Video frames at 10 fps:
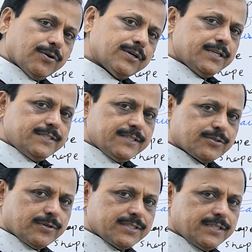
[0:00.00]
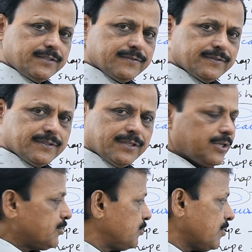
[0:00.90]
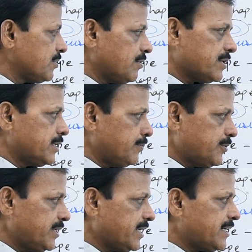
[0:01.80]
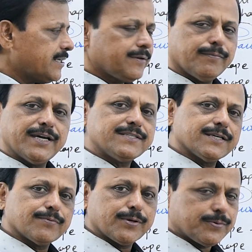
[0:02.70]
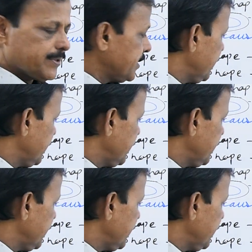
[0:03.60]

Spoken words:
non-disease causing, do not got pneumonia, mice survive.